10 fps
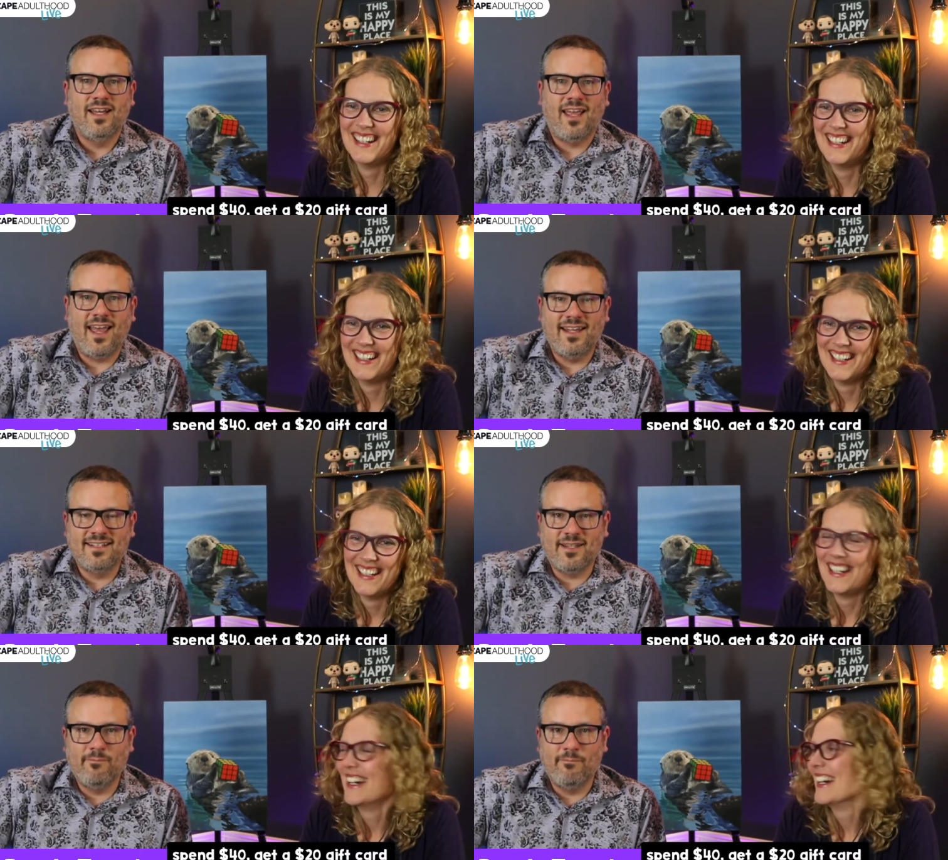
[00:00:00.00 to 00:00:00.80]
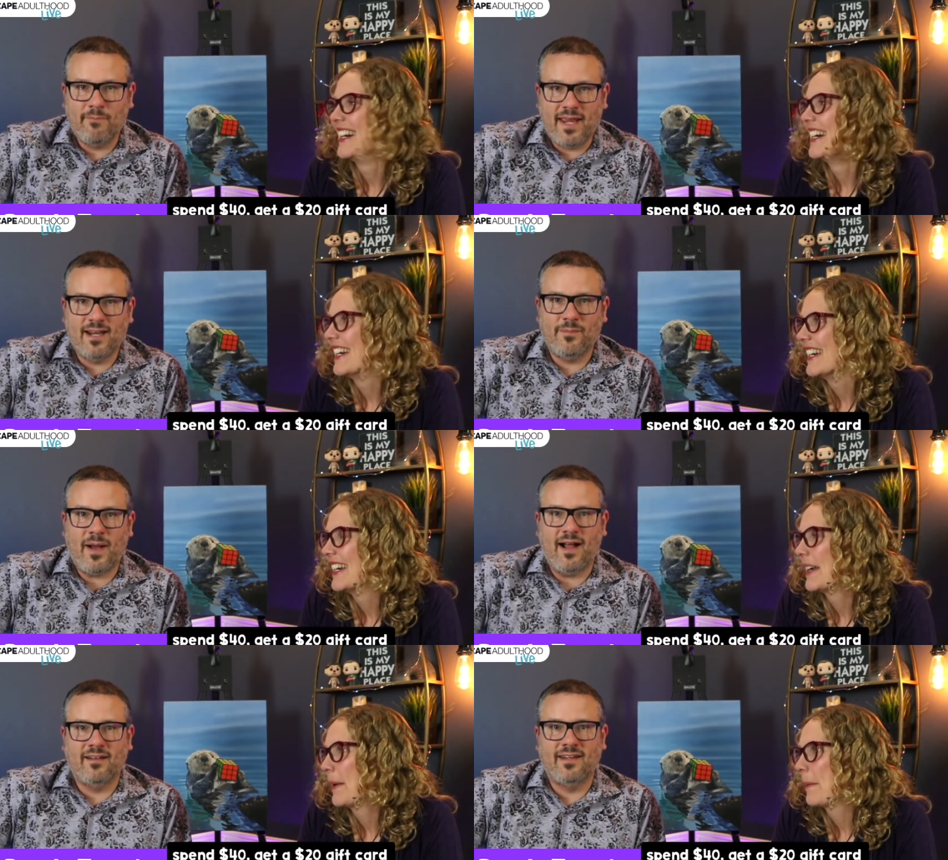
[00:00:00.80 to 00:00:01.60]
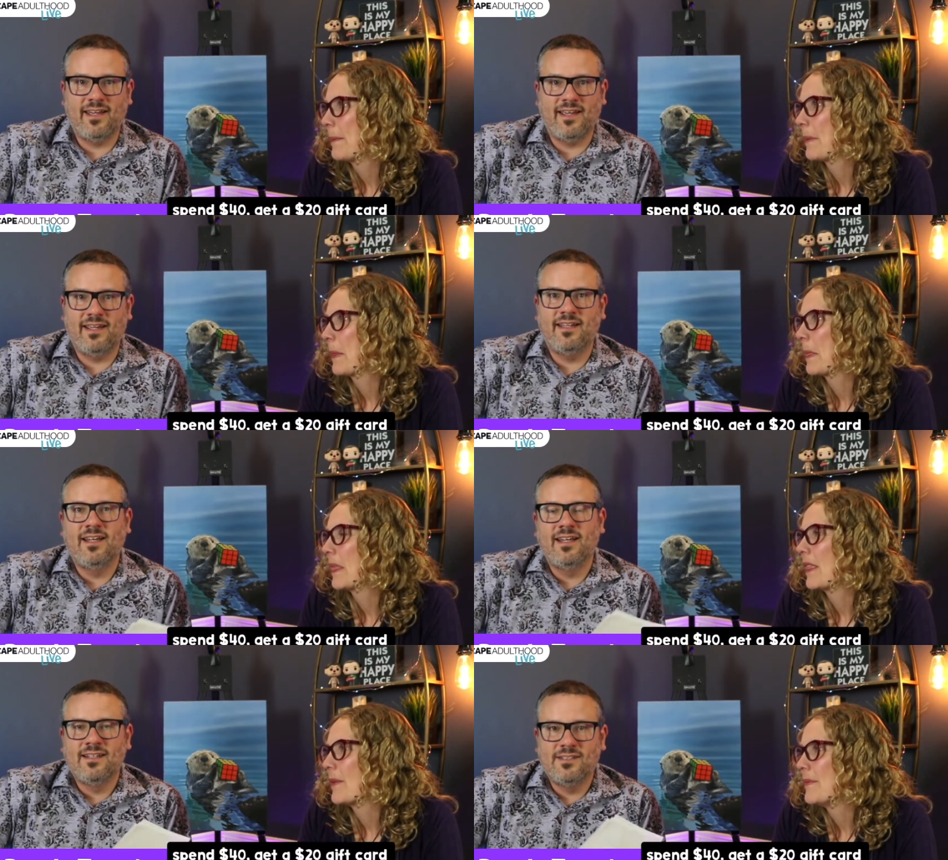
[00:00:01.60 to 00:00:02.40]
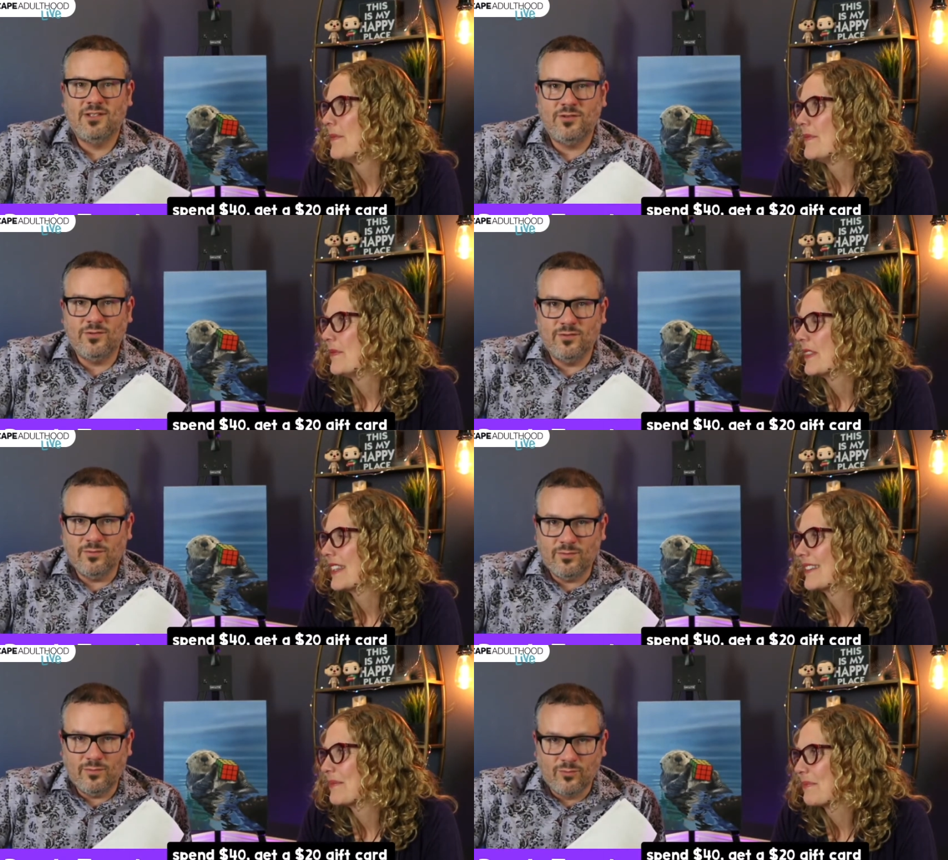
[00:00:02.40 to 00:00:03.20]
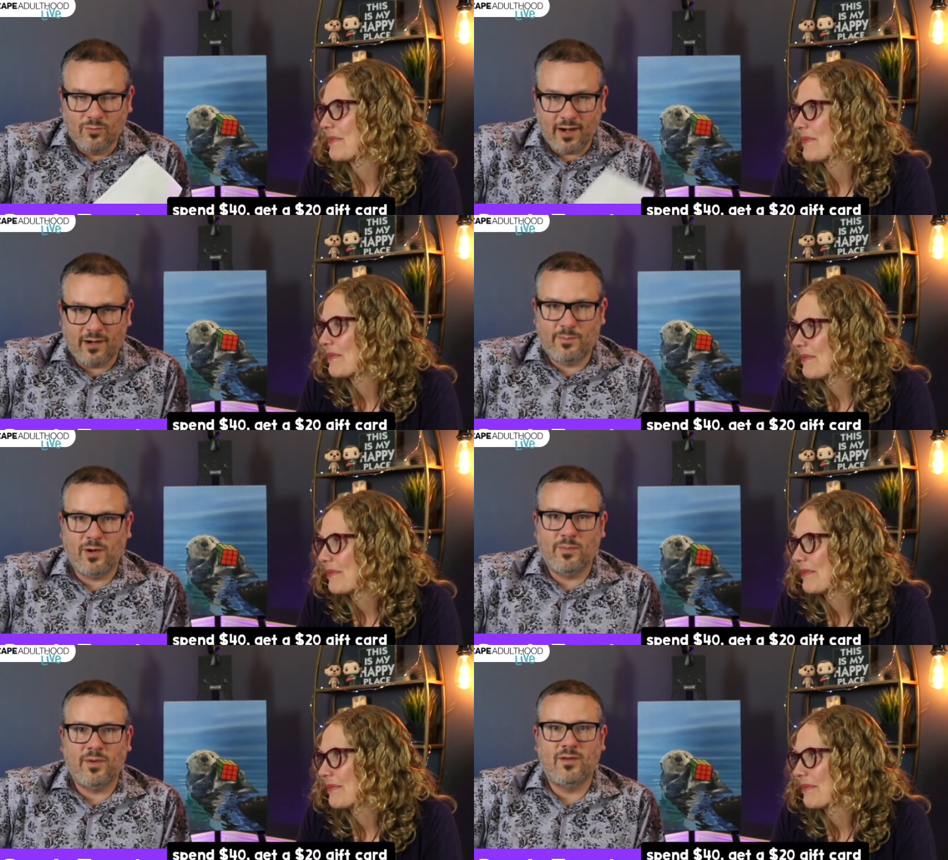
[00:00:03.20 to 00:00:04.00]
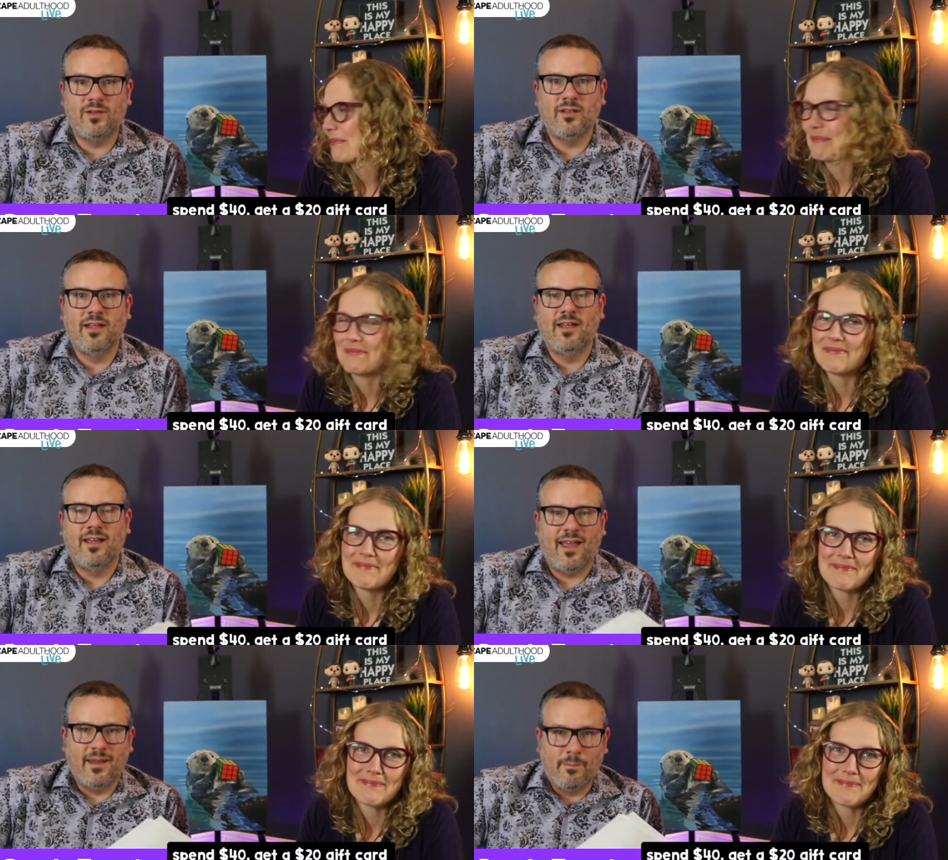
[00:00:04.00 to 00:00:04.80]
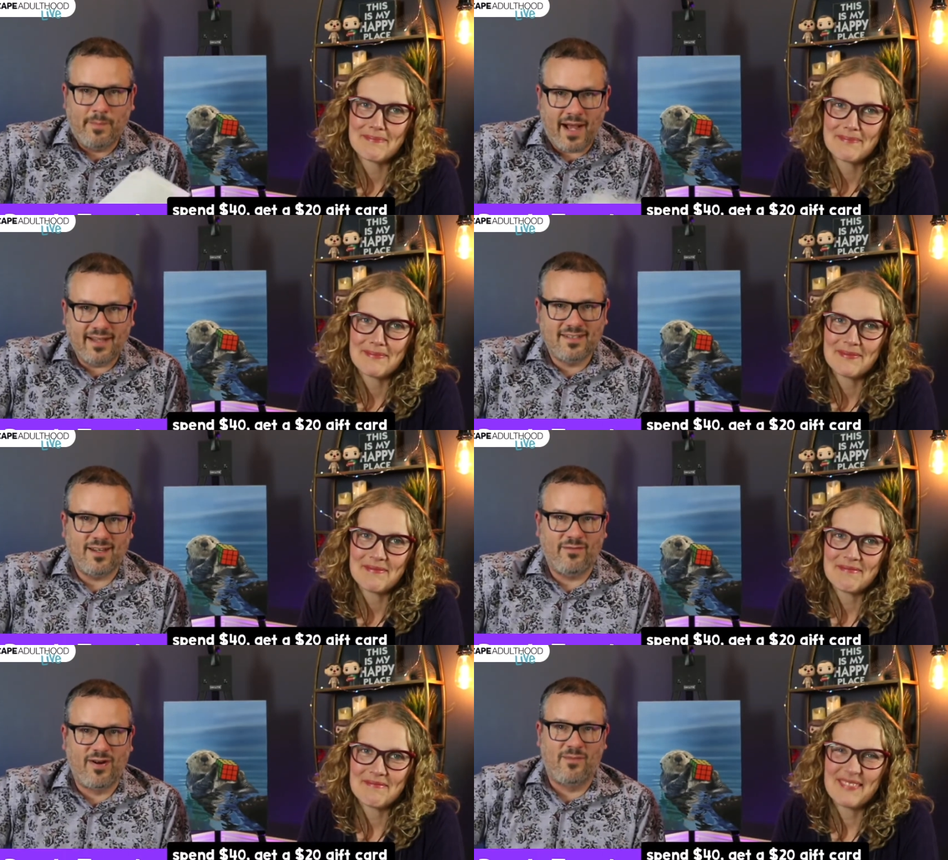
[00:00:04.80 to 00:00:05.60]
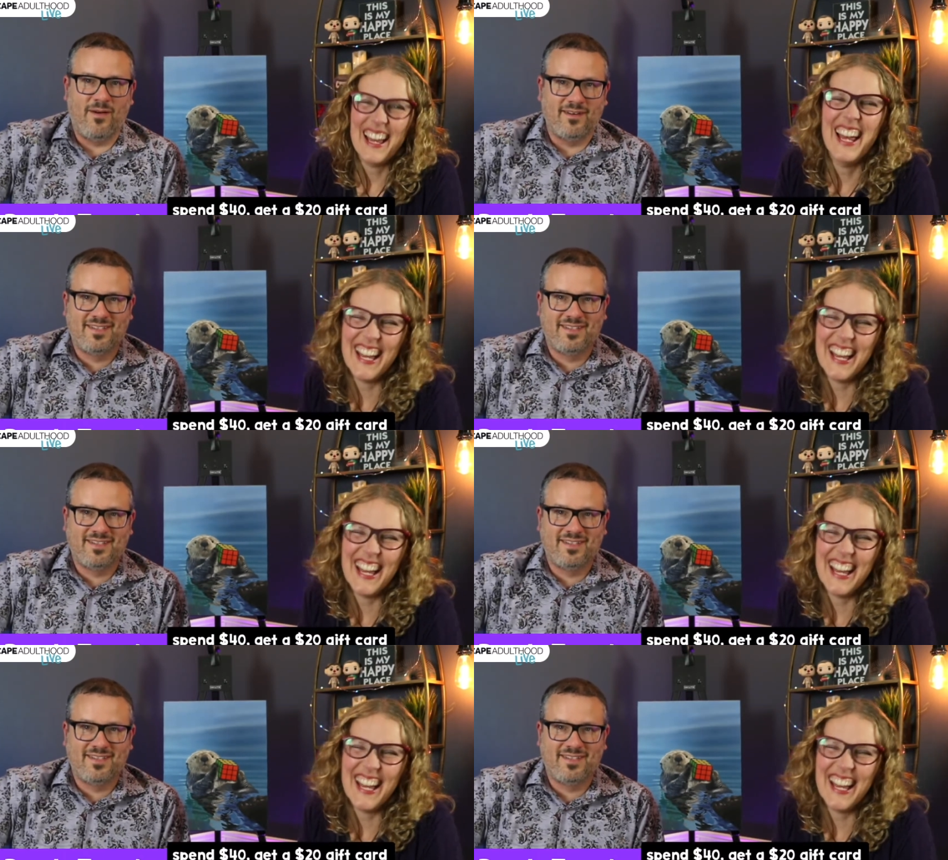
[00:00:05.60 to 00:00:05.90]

Speaker 1: and it's a made up holiday to wear purple and buy stuff from our